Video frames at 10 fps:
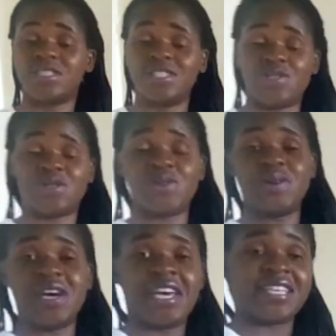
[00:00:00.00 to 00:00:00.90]
22
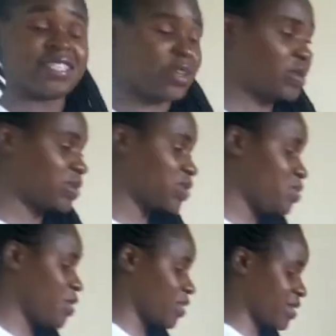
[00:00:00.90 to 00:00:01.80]
is equals
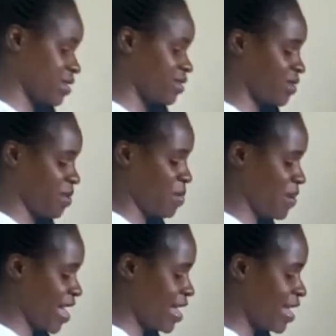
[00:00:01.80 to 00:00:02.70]
to box.
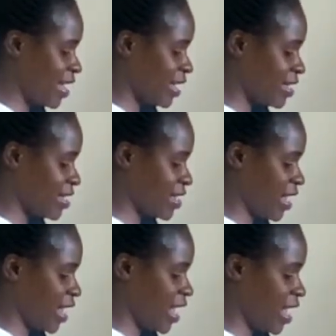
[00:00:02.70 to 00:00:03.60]
Remember,
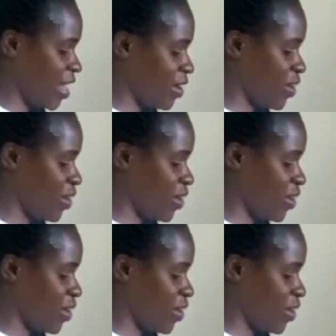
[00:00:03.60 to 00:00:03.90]
T-O-T-O.